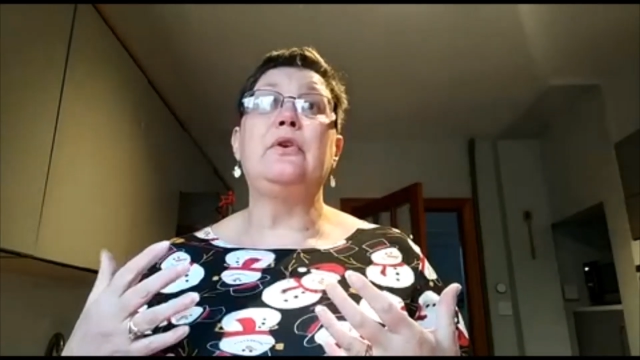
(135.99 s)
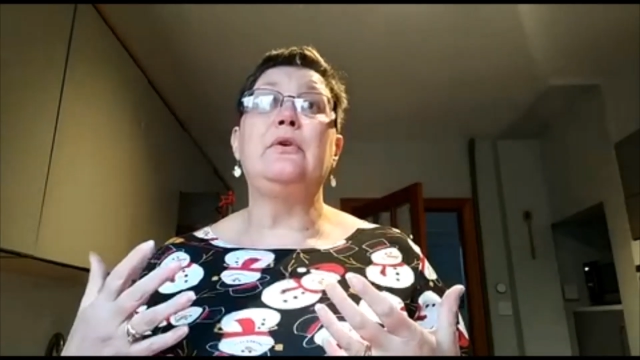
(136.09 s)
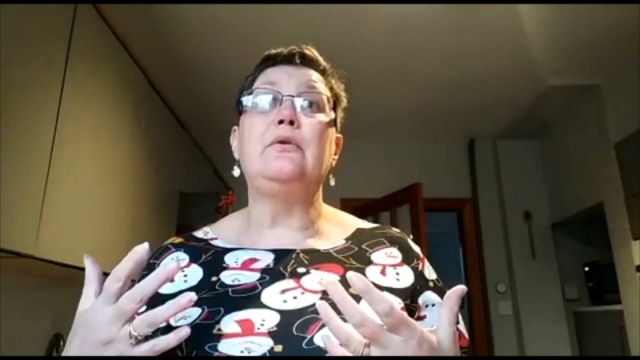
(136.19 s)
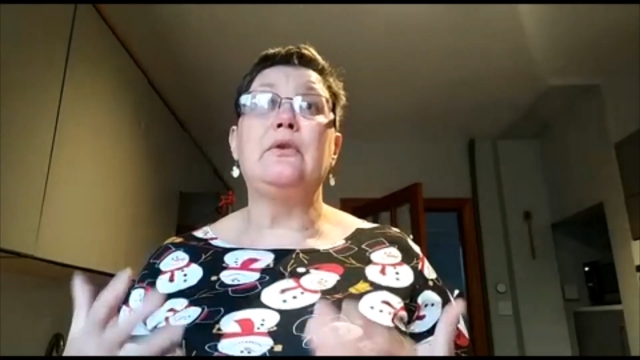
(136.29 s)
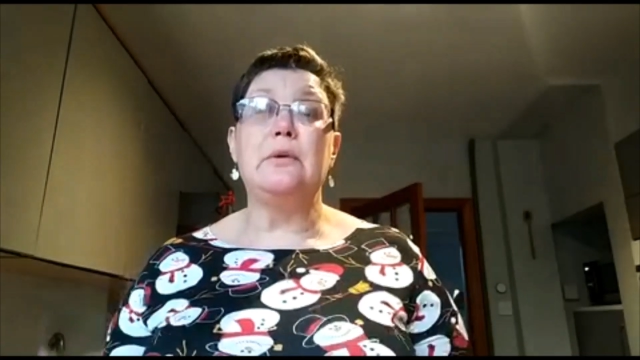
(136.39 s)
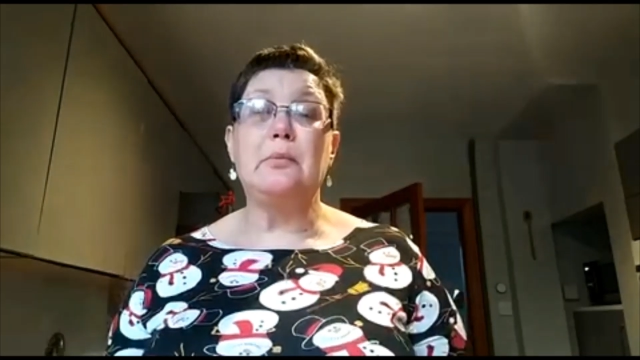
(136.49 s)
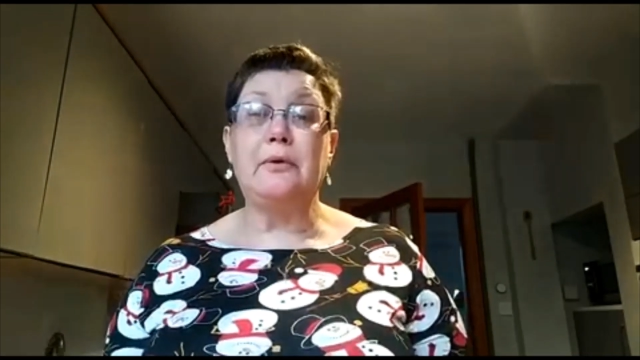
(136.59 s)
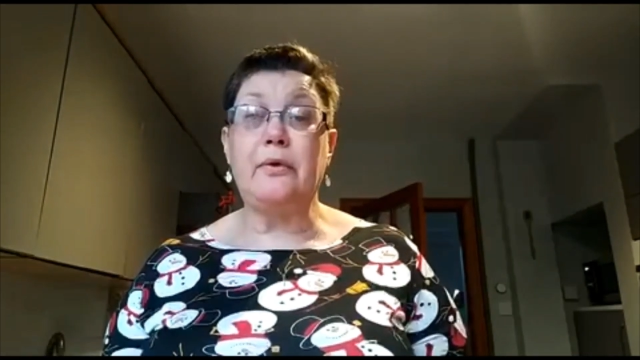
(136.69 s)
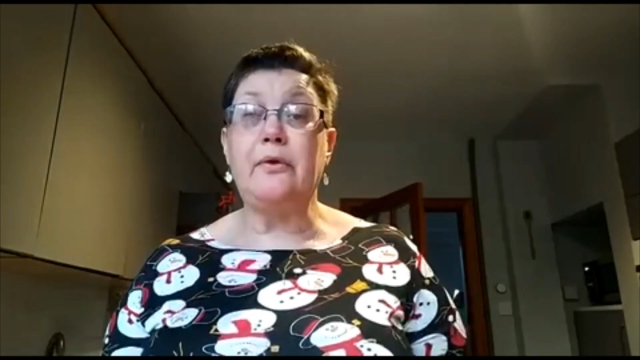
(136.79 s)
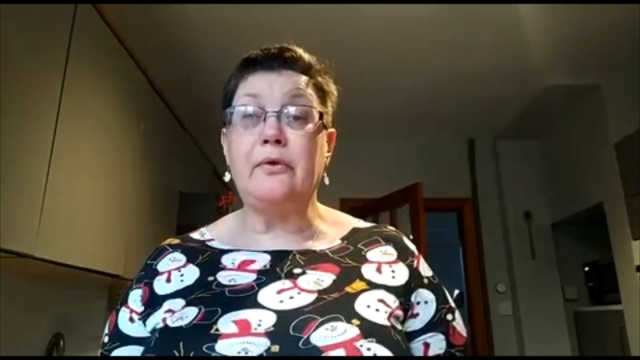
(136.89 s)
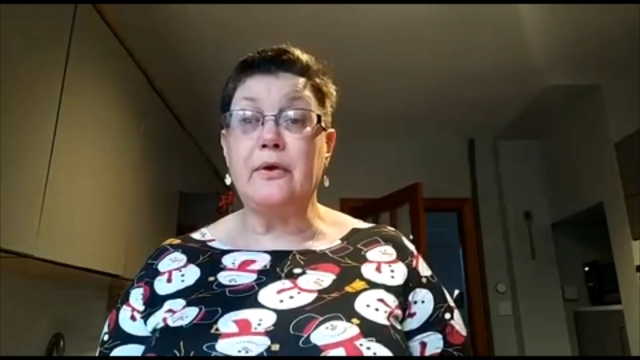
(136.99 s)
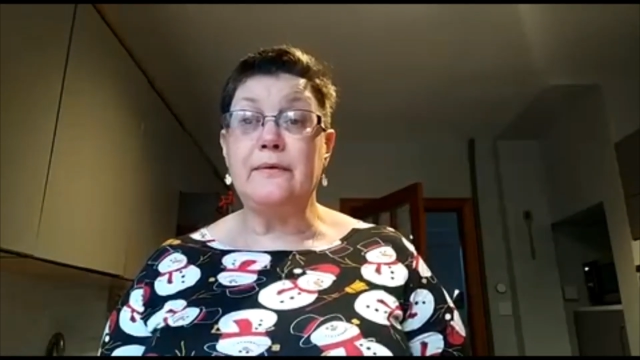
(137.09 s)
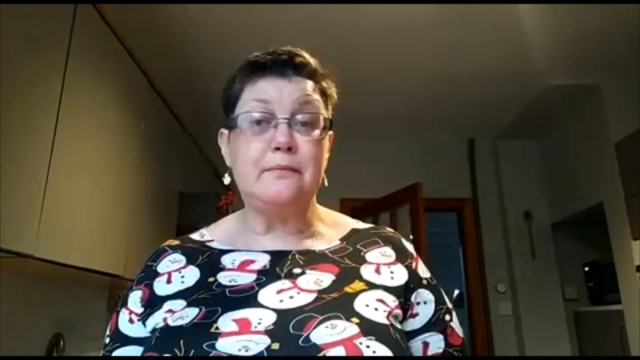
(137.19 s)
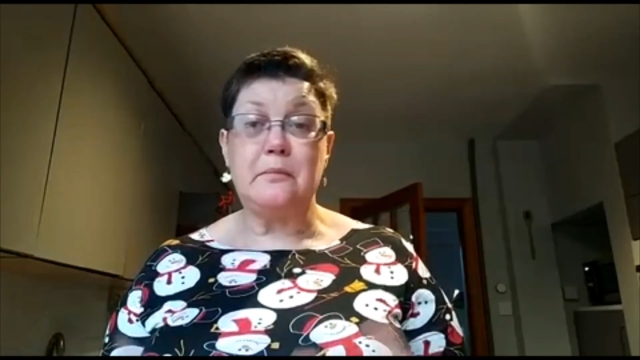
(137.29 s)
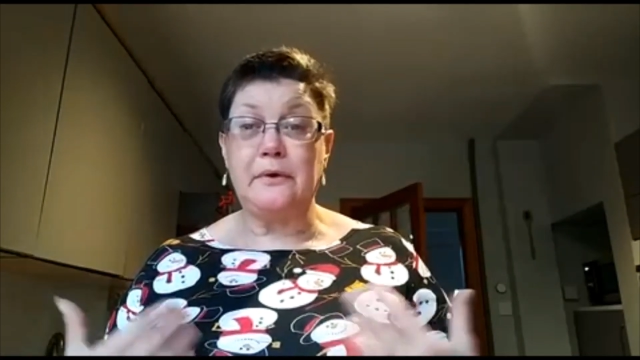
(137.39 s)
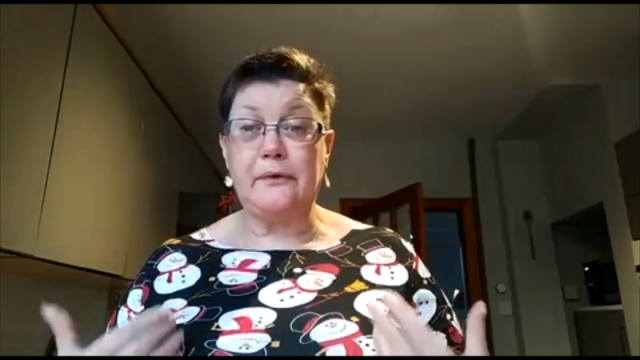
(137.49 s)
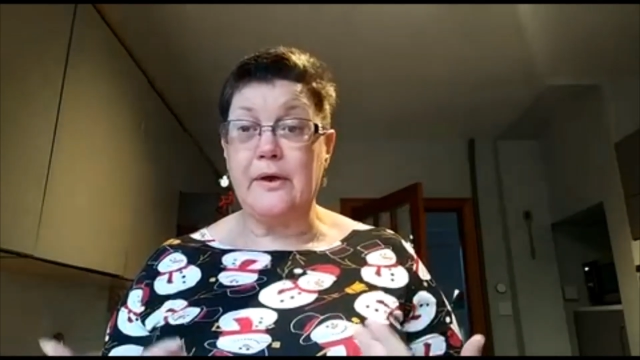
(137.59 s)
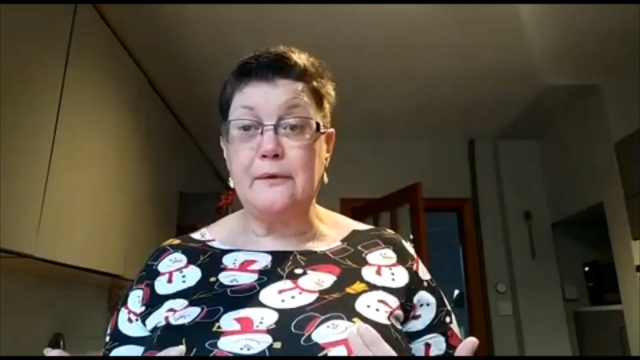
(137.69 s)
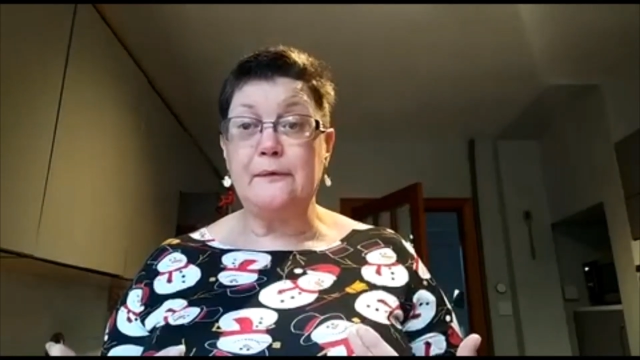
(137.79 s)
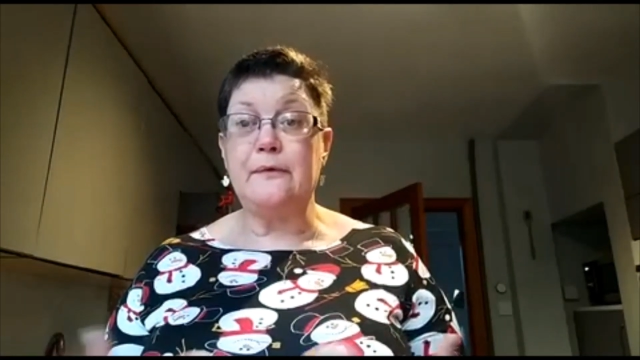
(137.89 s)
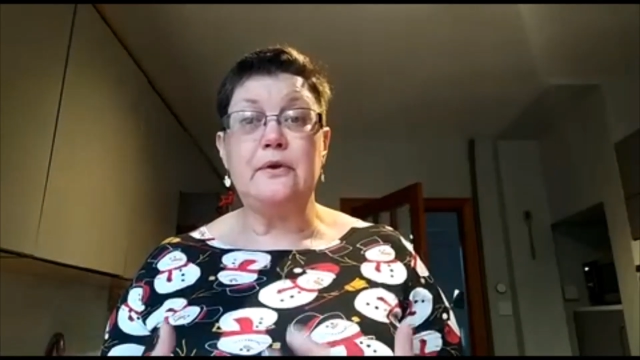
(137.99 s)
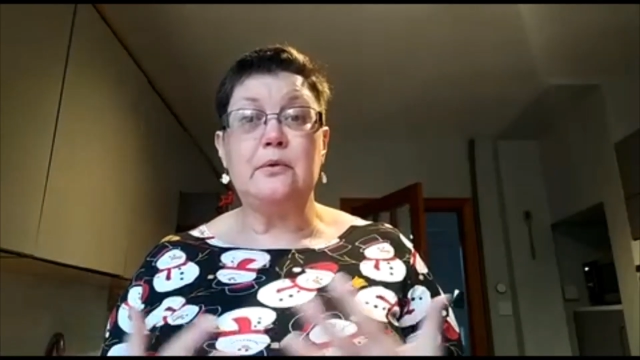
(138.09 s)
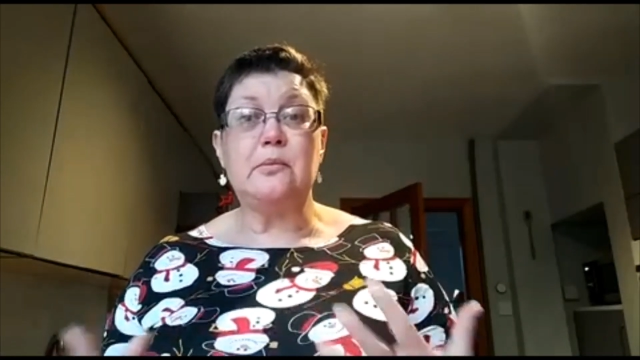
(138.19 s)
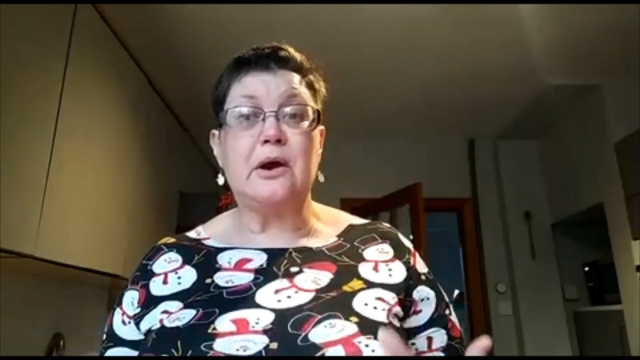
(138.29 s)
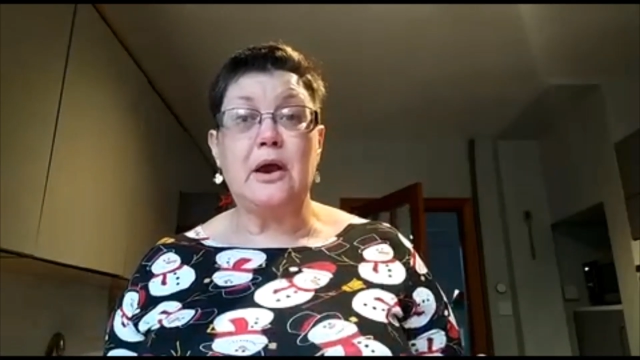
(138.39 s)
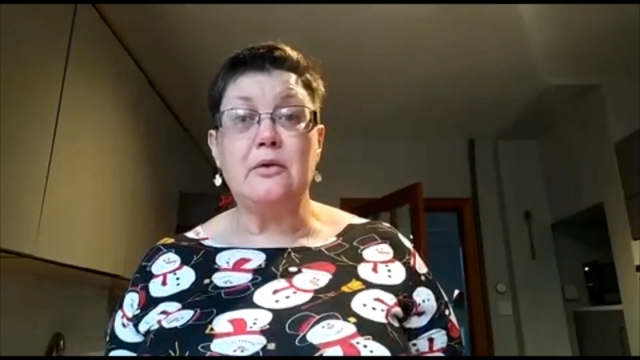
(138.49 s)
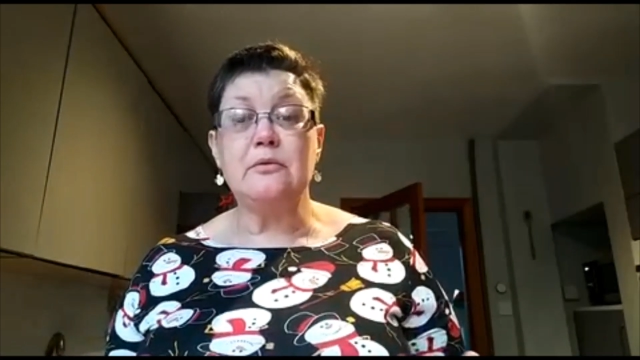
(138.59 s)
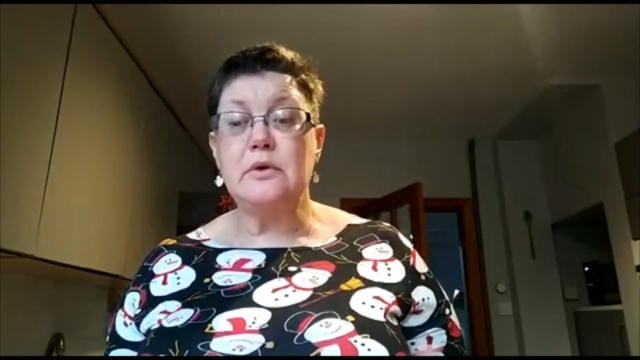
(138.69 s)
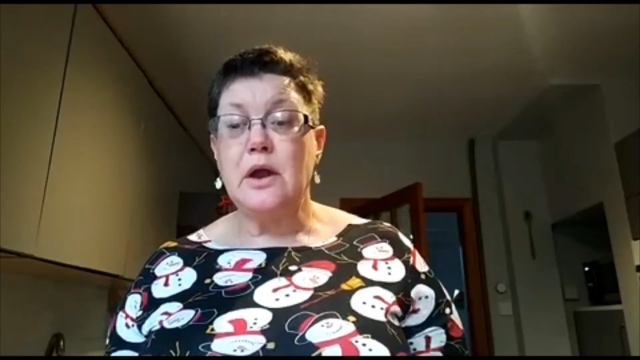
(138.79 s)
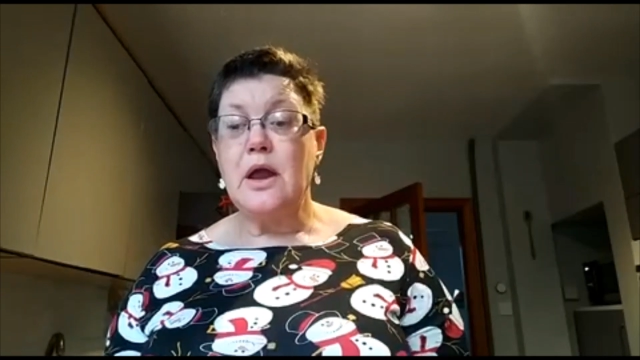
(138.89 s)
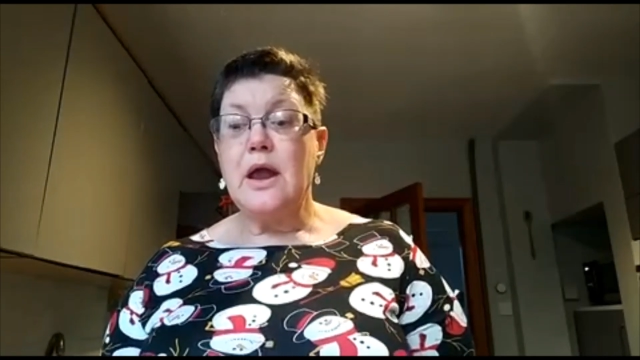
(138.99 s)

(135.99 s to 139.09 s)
to doing most of the stuff for myself and on my own.